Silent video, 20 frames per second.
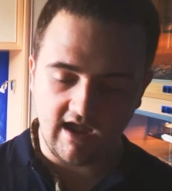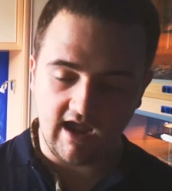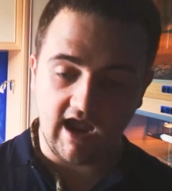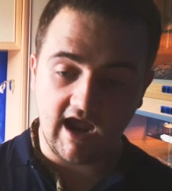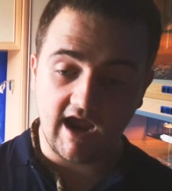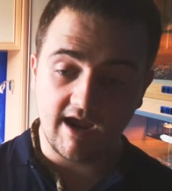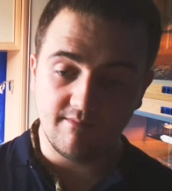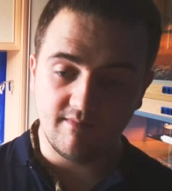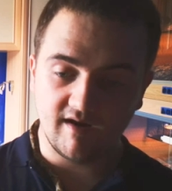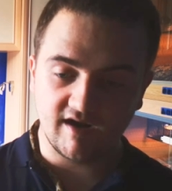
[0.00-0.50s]

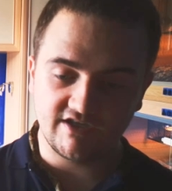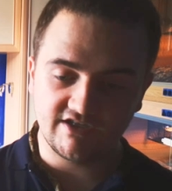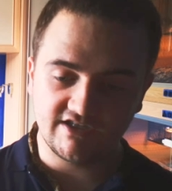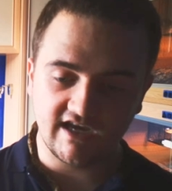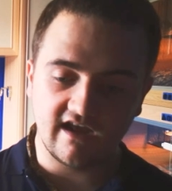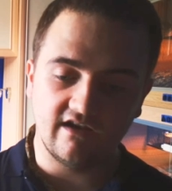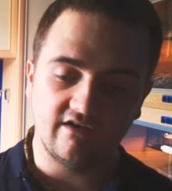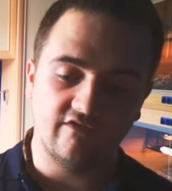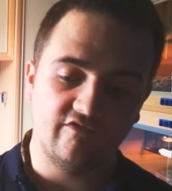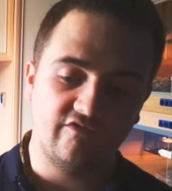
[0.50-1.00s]
I
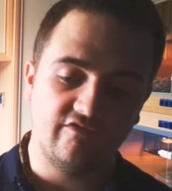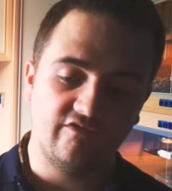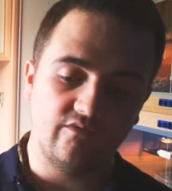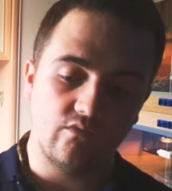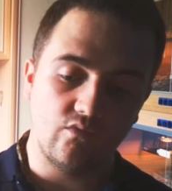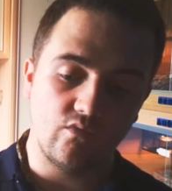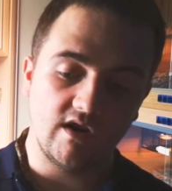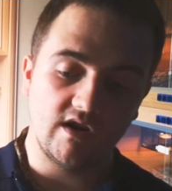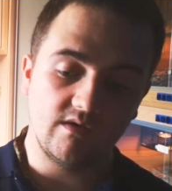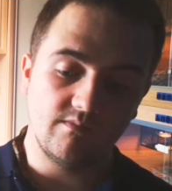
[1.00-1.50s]
myself
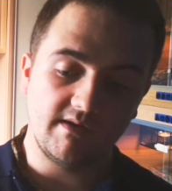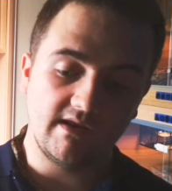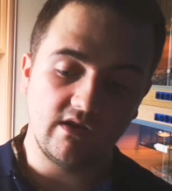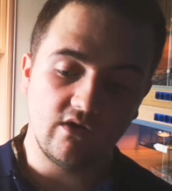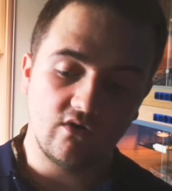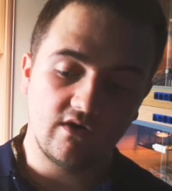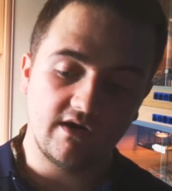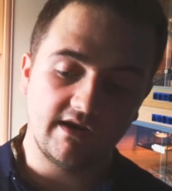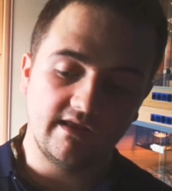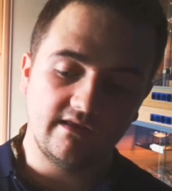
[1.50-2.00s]
will be
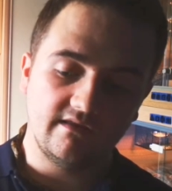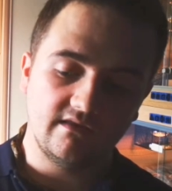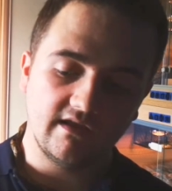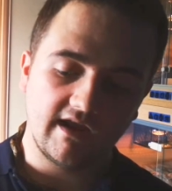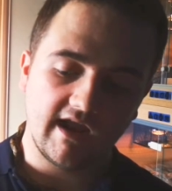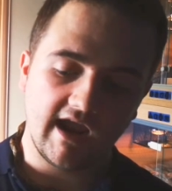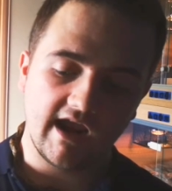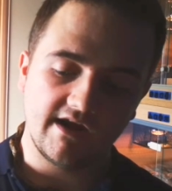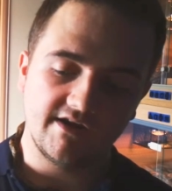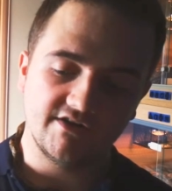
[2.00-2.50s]
looking into
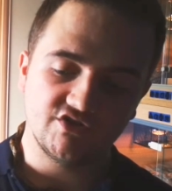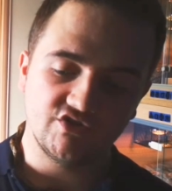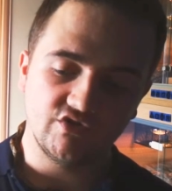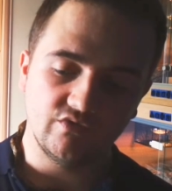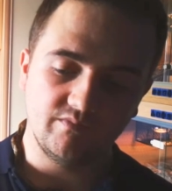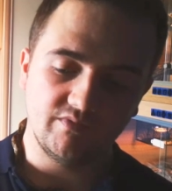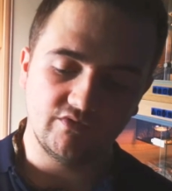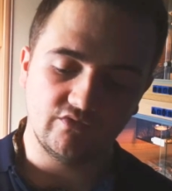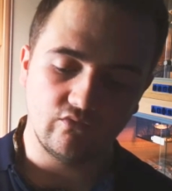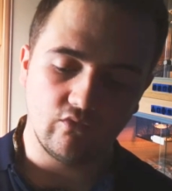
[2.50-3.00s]
getting a
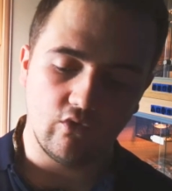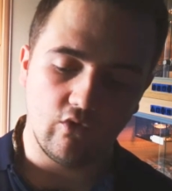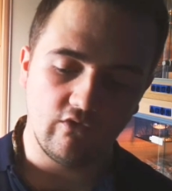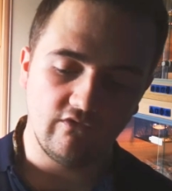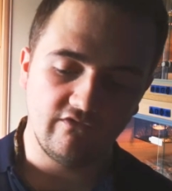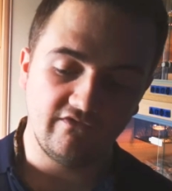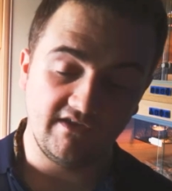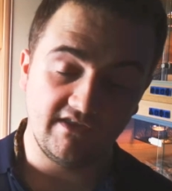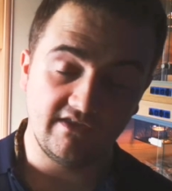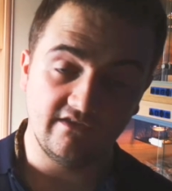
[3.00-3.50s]
super
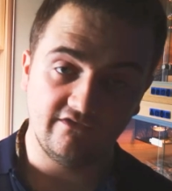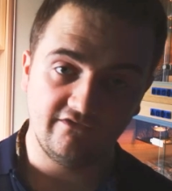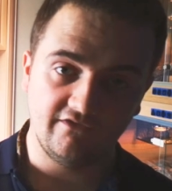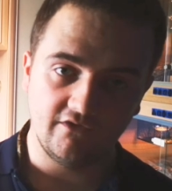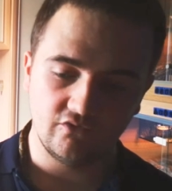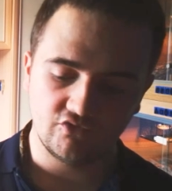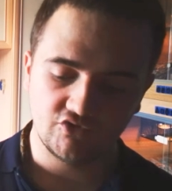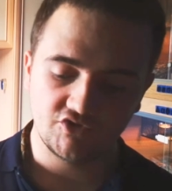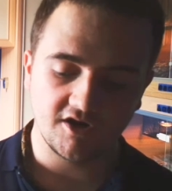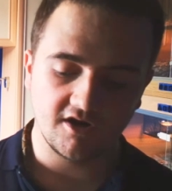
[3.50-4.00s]
dwarf in the
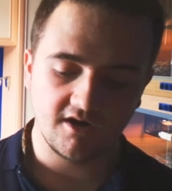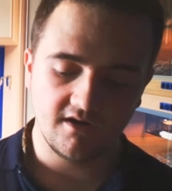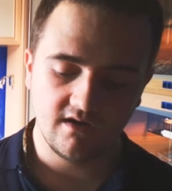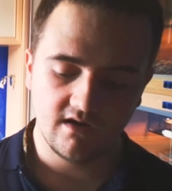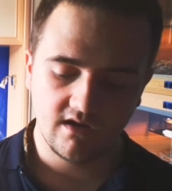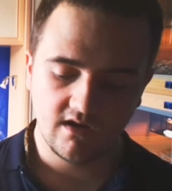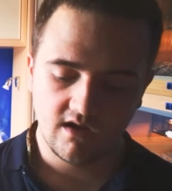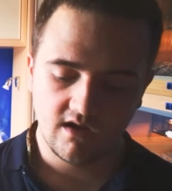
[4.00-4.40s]
future,